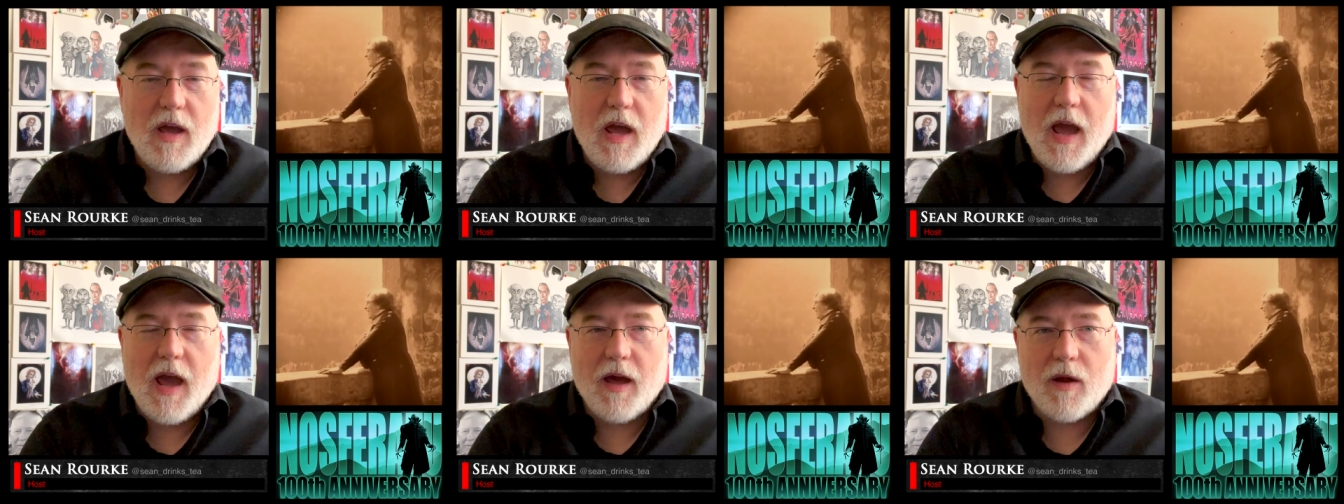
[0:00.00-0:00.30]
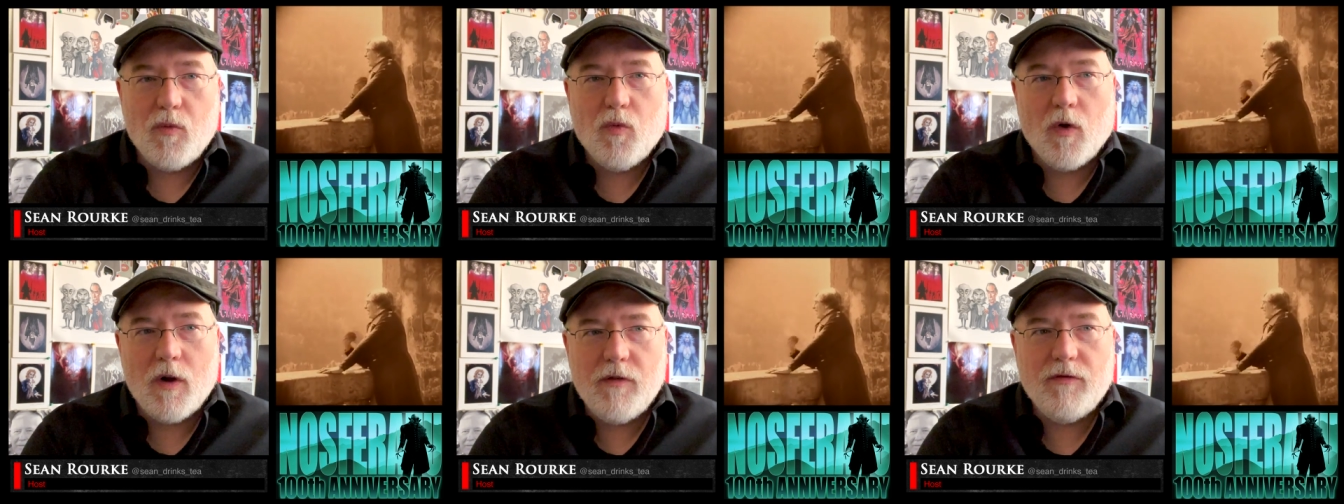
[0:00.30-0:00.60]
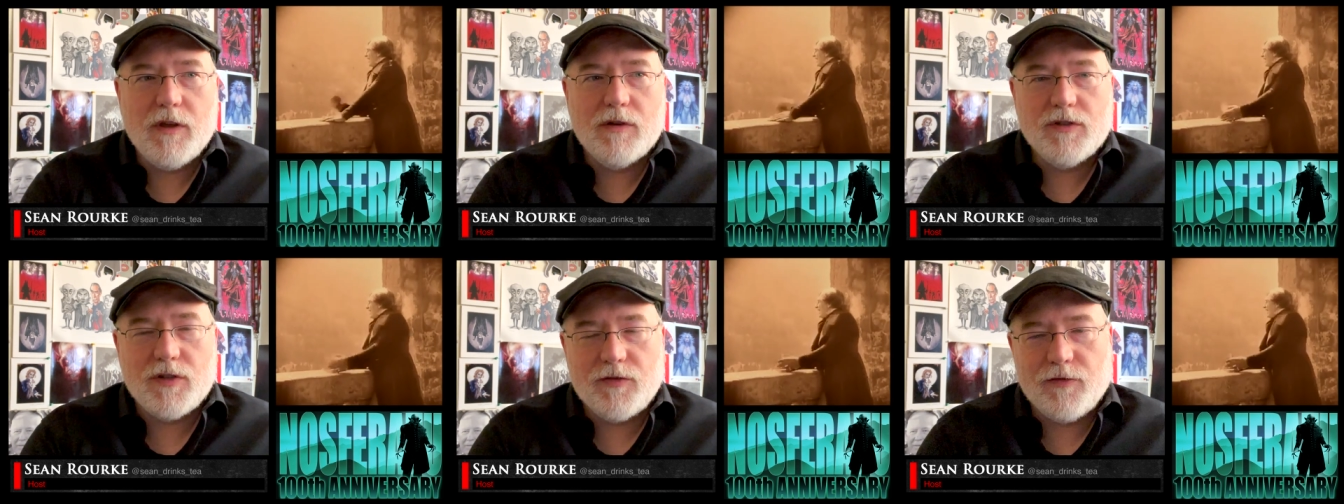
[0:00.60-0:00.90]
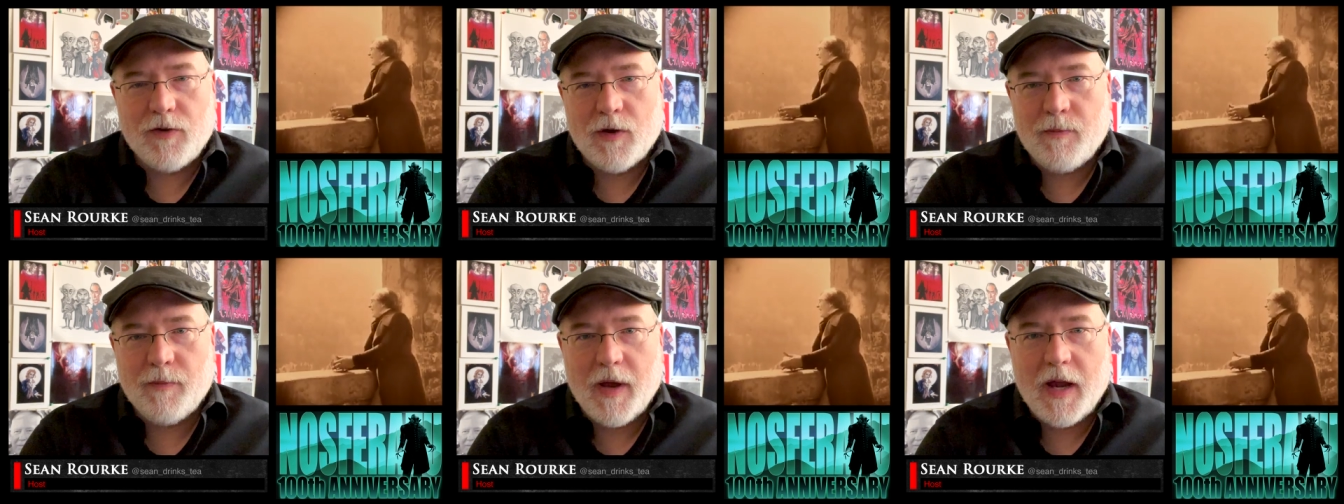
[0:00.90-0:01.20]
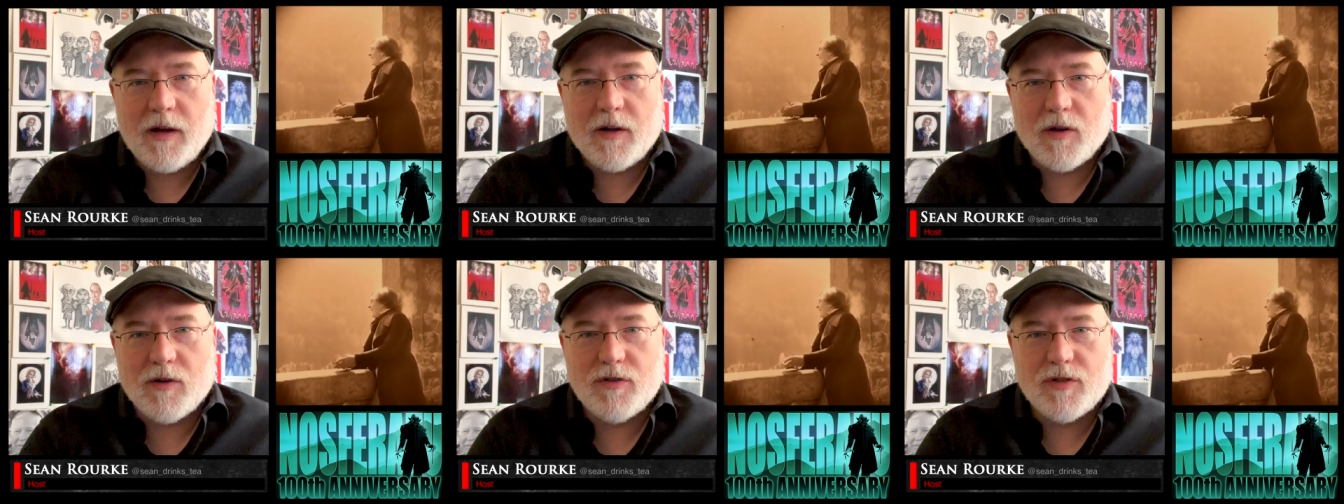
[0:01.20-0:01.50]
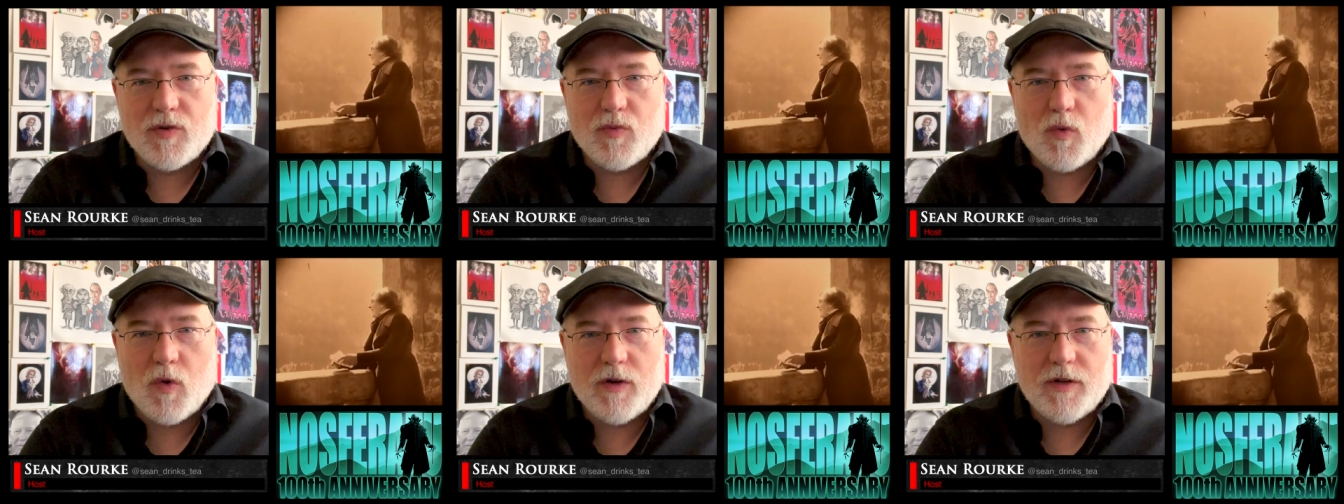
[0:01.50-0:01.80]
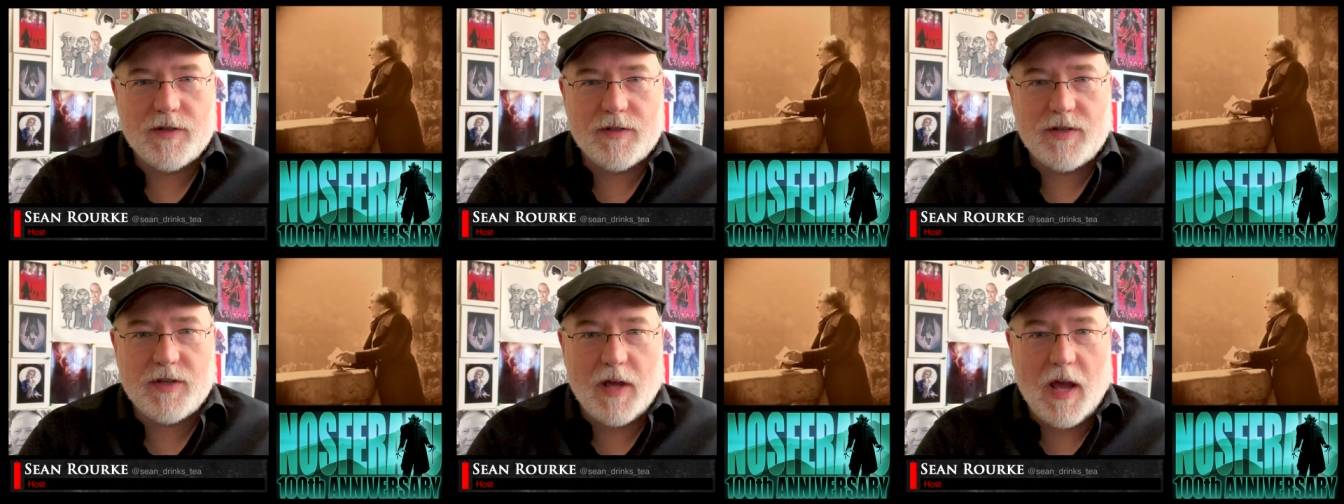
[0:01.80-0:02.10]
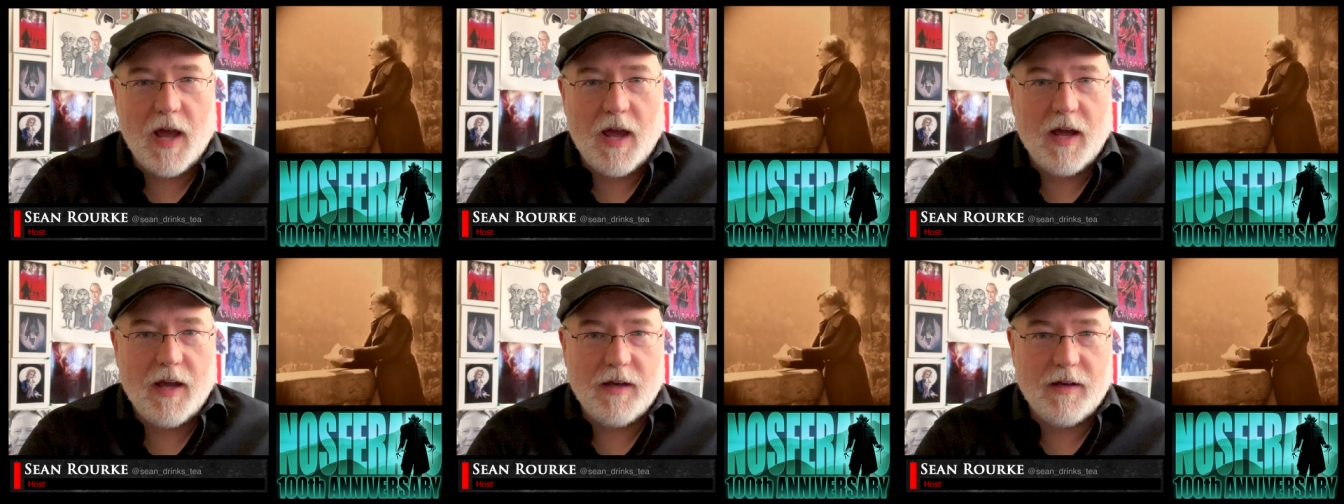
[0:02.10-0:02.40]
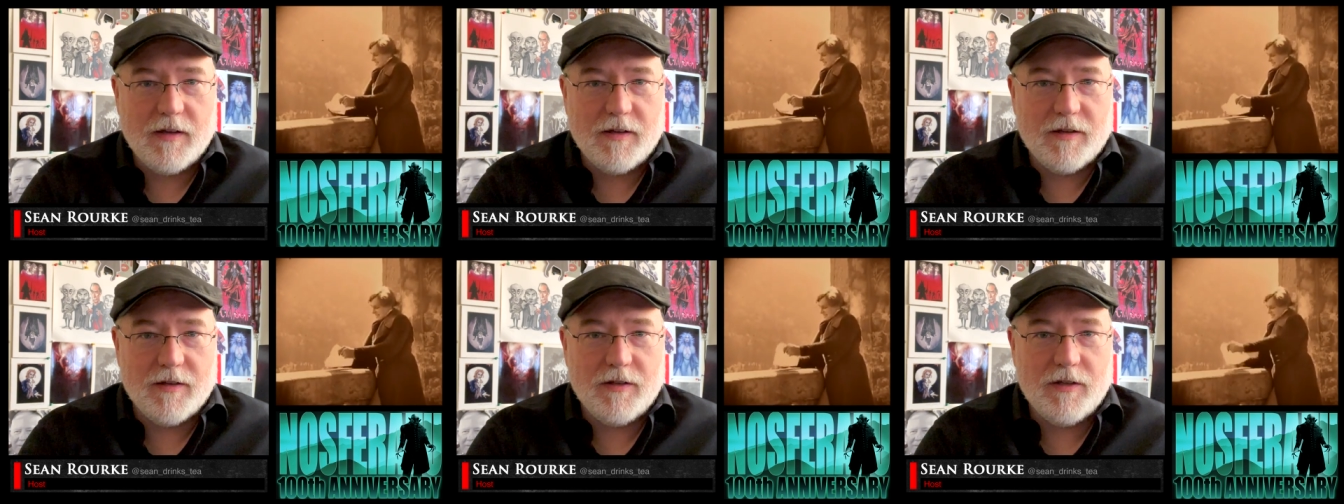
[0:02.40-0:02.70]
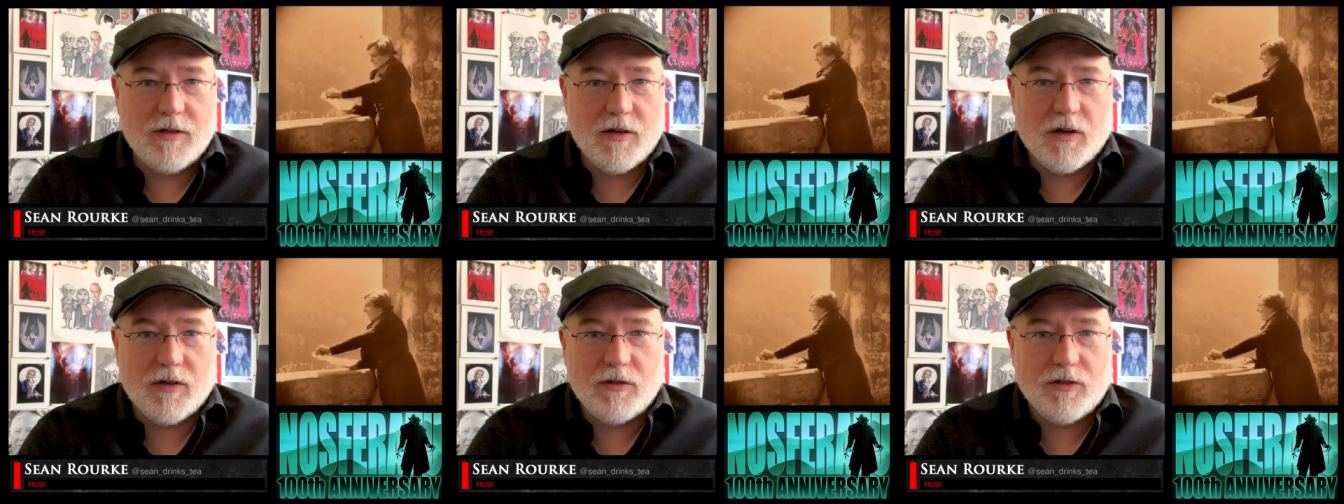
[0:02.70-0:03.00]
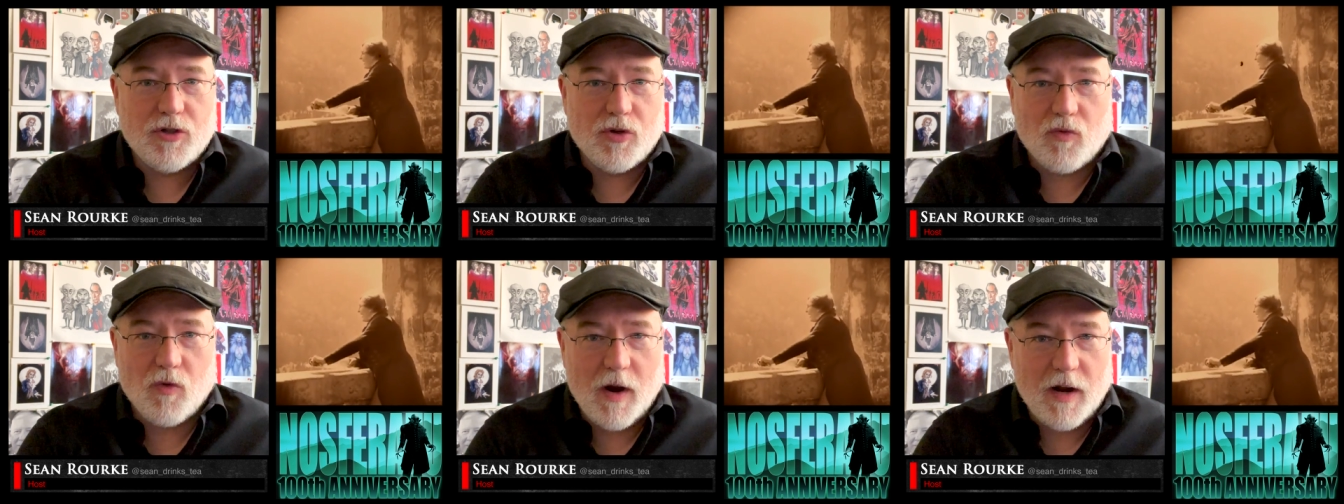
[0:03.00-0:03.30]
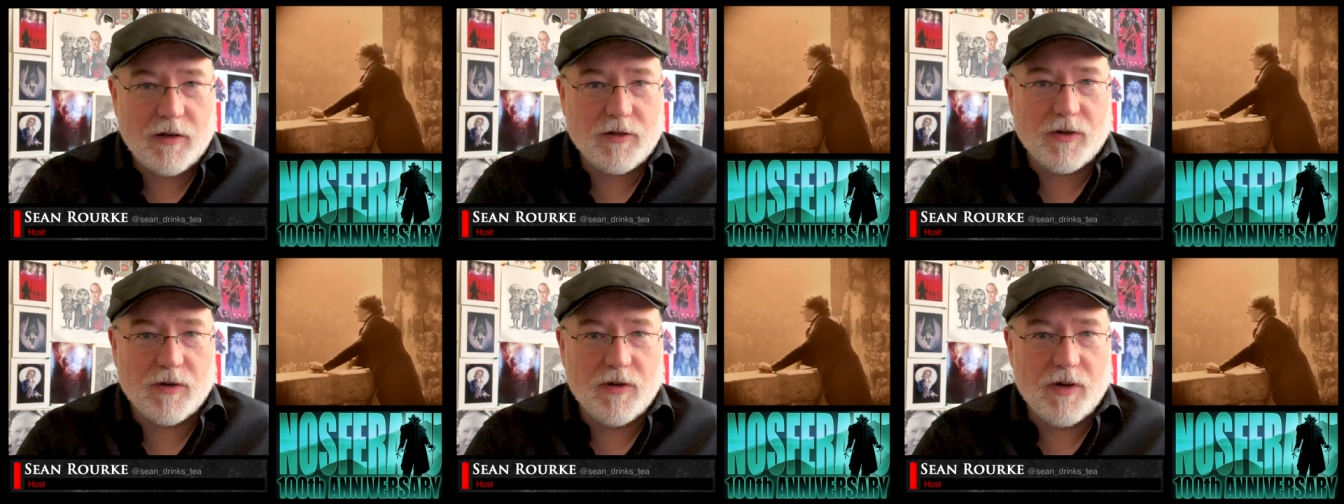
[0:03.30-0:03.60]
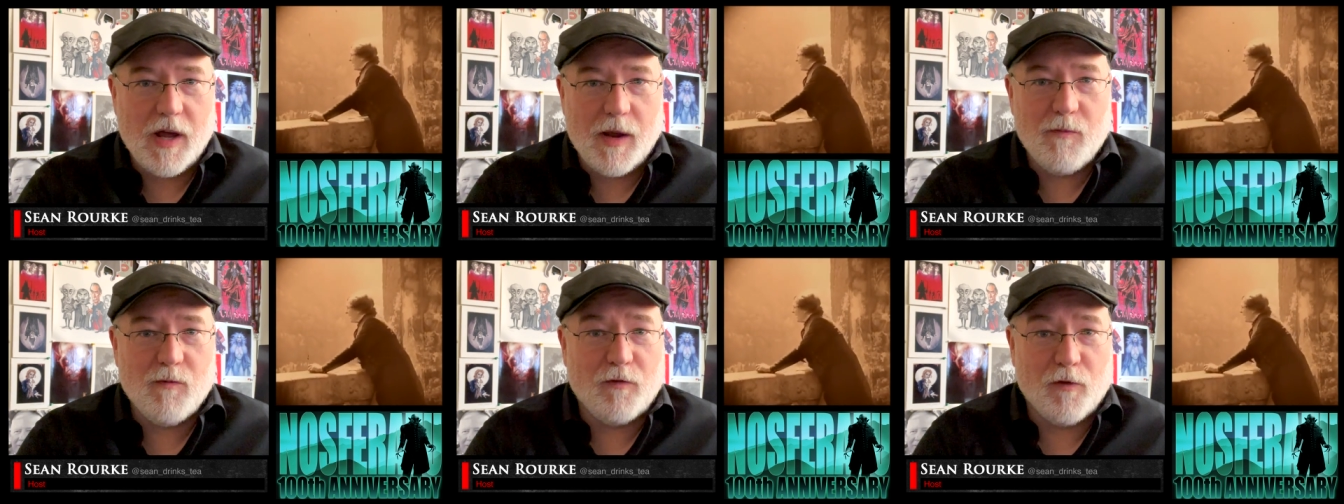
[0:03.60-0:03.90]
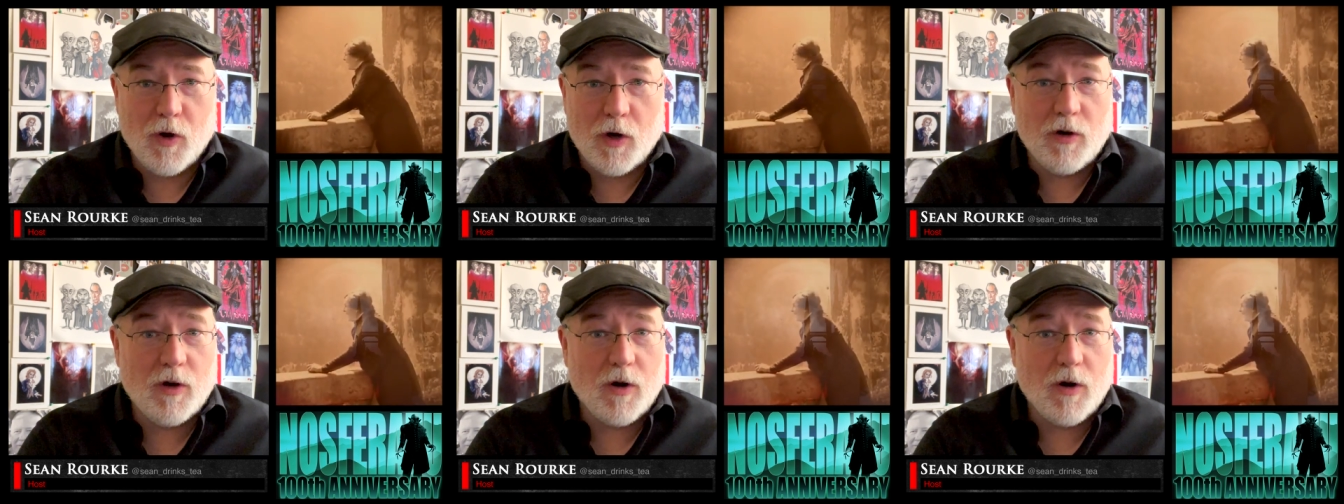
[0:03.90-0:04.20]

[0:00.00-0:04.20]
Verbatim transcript: And one of those filmmakers was a young director named Werner